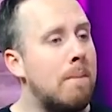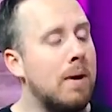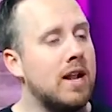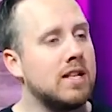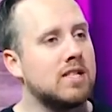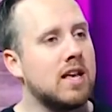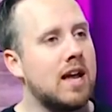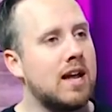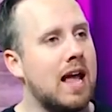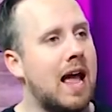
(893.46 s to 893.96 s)
But
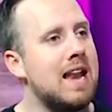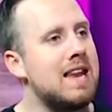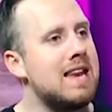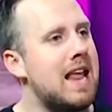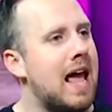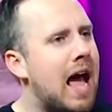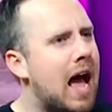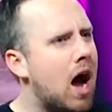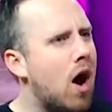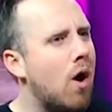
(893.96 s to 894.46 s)
it's like, and
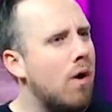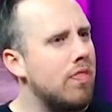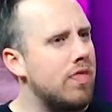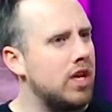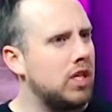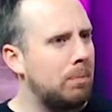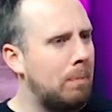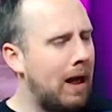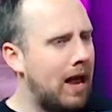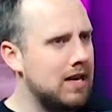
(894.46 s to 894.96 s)
now
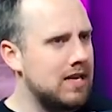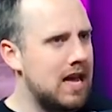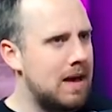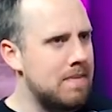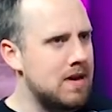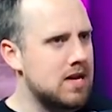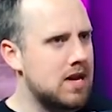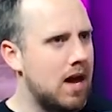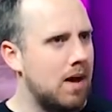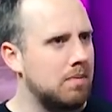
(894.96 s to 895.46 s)
this
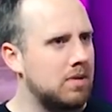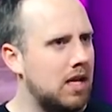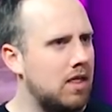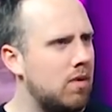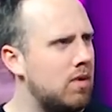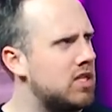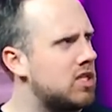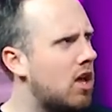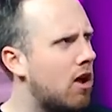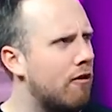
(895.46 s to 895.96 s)
pandemic comes. I
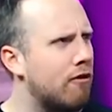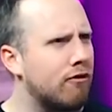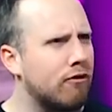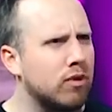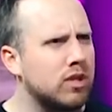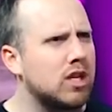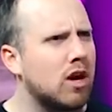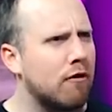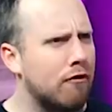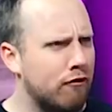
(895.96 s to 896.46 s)
think we saw, our,
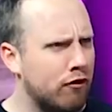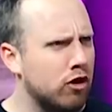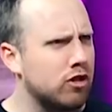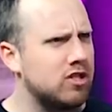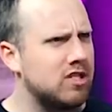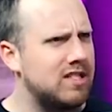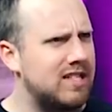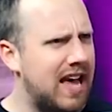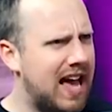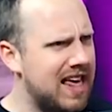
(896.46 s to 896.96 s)
was our
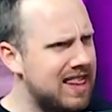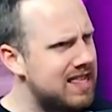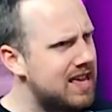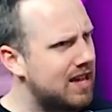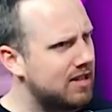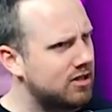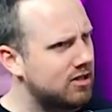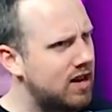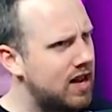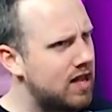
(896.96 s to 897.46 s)
first death
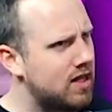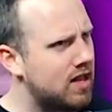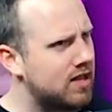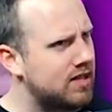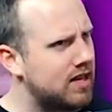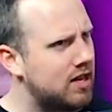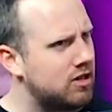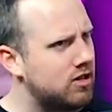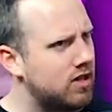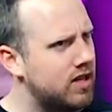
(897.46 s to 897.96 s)
yesterday in
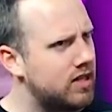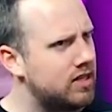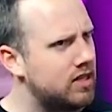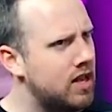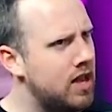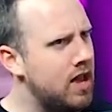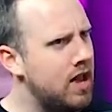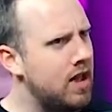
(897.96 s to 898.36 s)
Los Angeles?